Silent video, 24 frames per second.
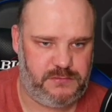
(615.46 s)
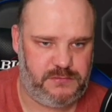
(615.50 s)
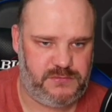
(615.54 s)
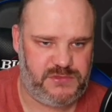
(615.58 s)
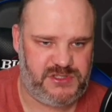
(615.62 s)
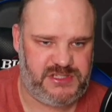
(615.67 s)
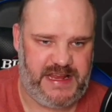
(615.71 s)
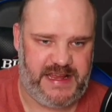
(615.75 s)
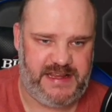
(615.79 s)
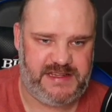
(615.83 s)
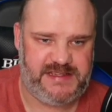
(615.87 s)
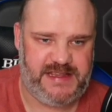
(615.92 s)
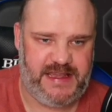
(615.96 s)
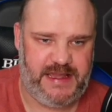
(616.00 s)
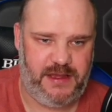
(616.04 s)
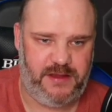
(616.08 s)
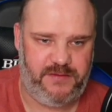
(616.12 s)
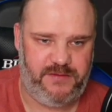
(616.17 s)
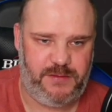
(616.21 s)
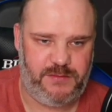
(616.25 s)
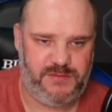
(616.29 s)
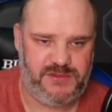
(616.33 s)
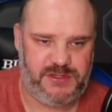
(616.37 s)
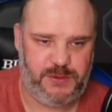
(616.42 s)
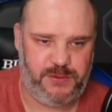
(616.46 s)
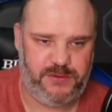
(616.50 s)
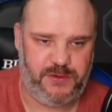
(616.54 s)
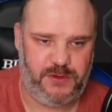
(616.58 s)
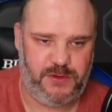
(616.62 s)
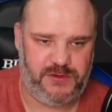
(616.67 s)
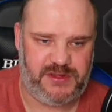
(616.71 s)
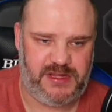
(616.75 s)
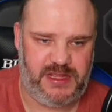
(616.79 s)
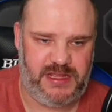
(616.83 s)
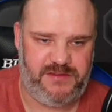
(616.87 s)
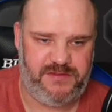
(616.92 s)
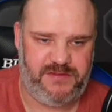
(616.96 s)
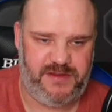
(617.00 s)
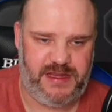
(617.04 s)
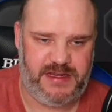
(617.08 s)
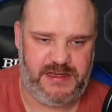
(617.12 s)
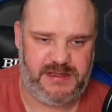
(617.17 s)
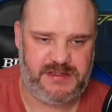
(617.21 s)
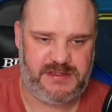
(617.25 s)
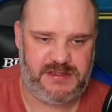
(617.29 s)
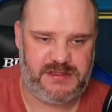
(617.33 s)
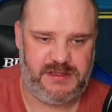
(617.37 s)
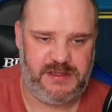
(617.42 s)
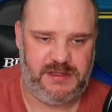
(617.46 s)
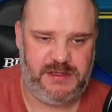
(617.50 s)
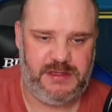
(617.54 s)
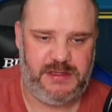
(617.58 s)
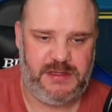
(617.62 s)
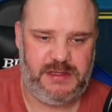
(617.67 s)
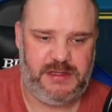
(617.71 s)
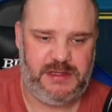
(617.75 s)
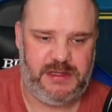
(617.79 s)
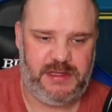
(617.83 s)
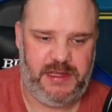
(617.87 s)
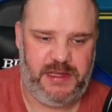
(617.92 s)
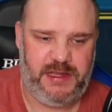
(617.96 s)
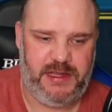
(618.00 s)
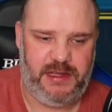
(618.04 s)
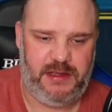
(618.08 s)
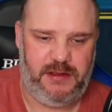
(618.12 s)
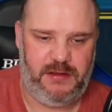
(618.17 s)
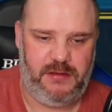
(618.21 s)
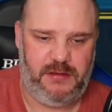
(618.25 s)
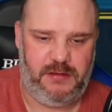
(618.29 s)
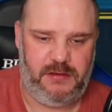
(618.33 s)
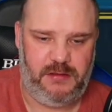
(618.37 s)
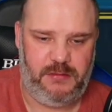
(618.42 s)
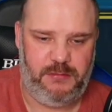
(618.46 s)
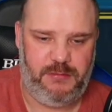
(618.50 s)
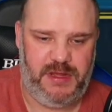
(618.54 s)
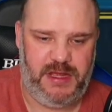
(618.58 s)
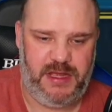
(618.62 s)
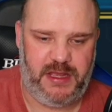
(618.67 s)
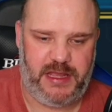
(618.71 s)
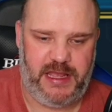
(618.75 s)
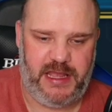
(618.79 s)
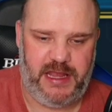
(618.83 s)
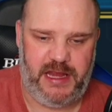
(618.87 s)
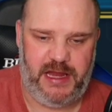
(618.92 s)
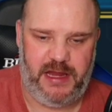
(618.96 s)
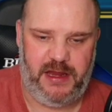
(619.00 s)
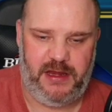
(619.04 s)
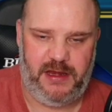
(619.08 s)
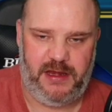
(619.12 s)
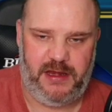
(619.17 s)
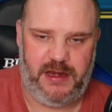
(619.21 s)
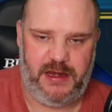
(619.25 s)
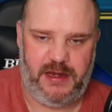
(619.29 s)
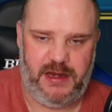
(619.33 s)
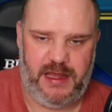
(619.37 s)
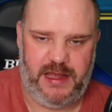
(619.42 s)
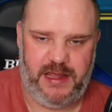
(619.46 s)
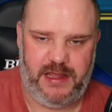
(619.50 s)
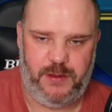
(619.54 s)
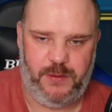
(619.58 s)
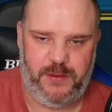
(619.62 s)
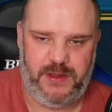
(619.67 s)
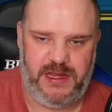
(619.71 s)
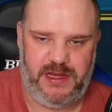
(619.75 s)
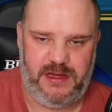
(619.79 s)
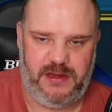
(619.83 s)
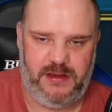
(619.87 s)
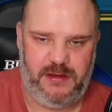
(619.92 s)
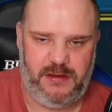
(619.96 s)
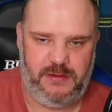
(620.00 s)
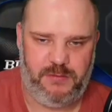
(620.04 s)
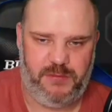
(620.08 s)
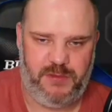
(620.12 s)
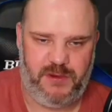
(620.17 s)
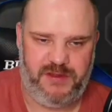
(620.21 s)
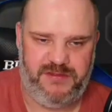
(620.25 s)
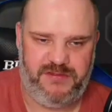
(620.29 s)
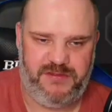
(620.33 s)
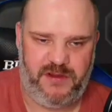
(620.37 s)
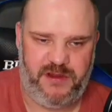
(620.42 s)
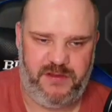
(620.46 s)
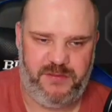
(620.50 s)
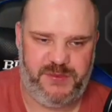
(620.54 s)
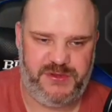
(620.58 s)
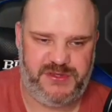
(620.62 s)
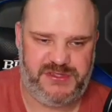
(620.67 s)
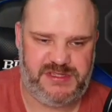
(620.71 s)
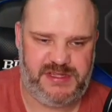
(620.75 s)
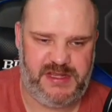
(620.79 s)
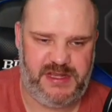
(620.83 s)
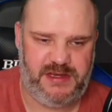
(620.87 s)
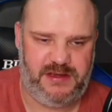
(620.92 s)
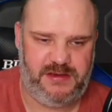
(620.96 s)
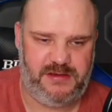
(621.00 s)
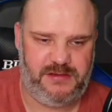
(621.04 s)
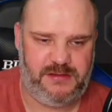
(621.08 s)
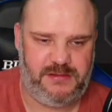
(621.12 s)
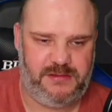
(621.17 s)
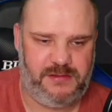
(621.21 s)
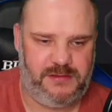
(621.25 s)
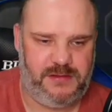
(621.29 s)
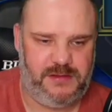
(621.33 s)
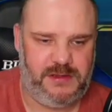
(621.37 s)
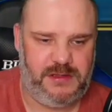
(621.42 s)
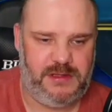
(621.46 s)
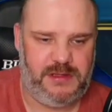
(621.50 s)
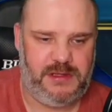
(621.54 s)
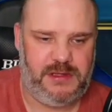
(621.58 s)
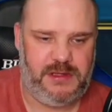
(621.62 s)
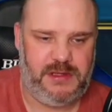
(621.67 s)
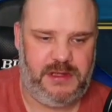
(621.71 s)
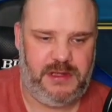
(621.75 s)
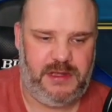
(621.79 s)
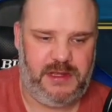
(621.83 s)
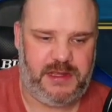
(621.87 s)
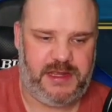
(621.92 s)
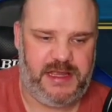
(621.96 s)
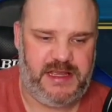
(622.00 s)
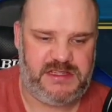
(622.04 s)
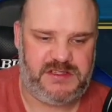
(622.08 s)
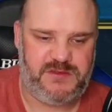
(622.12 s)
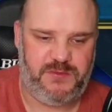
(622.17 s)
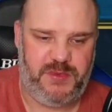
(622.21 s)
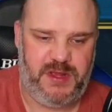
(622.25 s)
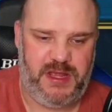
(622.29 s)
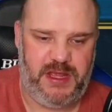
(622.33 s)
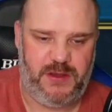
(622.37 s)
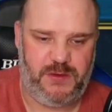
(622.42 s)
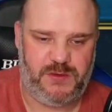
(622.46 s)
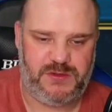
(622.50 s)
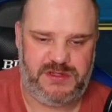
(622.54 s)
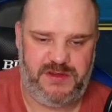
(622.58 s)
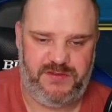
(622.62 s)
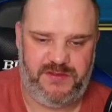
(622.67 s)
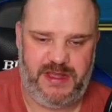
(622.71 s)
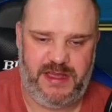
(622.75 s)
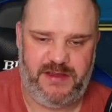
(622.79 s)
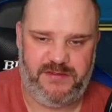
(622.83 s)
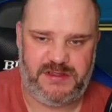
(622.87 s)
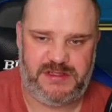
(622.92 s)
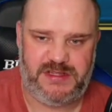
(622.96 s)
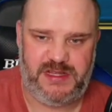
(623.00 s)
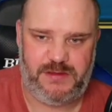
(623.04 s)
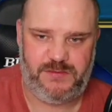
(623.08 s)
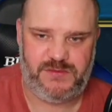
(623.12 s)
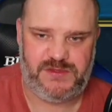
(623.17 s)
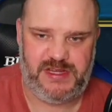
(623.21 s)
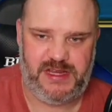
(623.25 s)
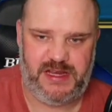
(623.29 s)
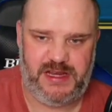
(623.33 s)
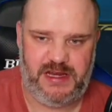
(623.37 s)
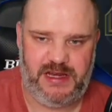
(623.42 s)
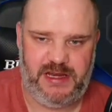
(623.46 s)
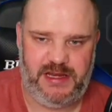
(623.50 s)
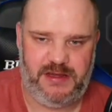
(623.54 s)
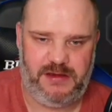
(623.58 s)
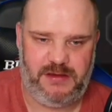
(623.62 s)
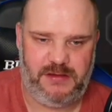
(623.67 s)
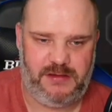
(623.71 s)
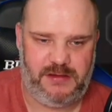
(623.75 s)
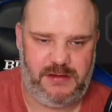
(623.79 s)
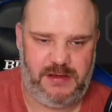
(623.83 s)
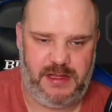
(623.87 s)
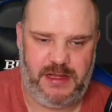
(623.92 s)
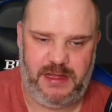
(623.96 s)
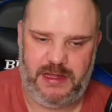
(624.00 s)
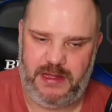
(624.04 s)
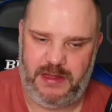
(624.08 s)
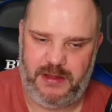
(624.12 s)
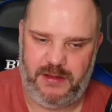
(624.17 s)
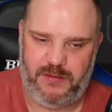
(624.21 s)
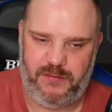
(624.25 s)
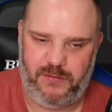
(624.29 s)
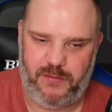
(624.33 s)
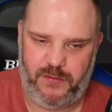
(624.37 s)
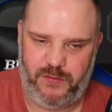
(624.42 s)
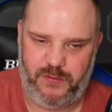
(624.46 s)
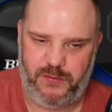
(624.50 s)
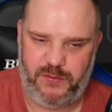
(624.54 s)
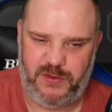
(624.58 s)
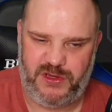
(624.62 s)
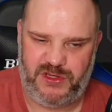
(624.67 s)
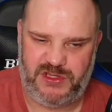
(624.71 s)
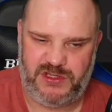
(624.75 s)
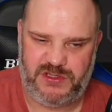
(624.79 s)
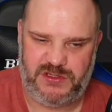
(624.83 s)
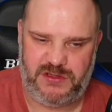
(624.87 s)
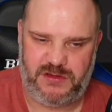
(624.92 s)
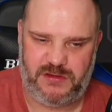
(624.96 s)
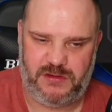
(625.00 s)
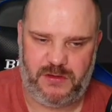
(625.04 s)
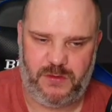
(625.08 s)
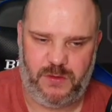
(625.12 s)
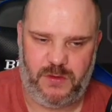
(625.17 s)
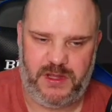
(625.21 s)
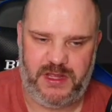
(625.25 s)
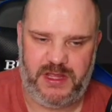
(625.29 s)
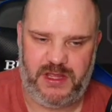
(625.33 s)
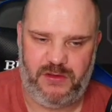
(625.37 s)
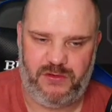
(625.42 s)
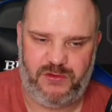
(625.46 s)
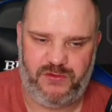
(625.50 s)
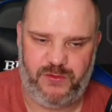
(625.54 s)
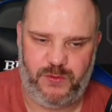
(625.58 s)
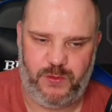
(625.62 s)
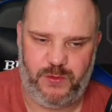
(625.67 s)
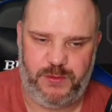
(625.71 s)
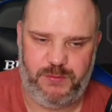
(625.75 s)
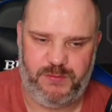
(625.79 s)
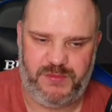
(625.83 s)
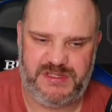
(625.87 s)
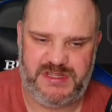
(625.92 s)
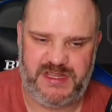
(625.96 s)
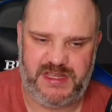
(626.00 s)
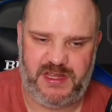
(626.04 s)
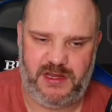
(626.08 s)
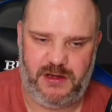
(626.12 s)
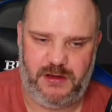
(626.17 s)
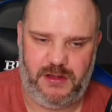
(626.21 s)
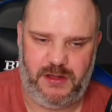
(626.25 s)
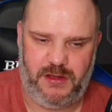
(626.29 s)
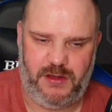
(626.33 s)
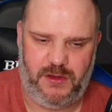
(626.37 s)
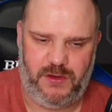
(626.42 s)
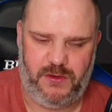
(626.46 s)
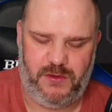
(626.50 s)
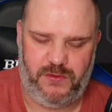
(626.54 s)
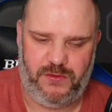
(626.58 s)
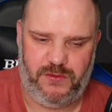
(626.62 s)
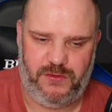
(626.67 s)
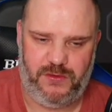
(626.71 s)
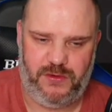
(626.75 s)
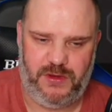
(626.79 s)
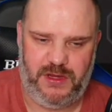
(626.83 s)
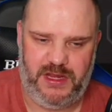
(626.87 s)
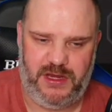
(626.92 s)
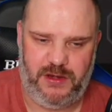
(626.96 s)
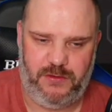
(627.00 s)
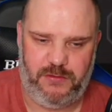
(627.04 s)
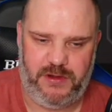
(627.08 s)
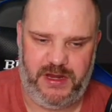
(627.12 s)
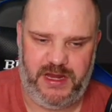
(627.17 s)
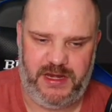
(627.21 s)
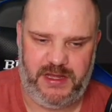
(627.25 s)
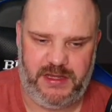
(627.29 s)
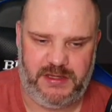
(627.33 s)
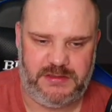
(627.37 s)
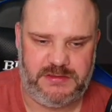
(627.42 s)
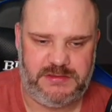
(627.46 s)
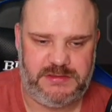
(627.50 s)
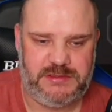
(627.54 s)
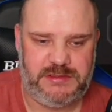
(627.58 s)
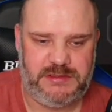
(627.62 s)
stats out of him, so we've got defense, mitigating AoE by 5%, get some heals if the other team's healing, which is quite useful in particular in arena.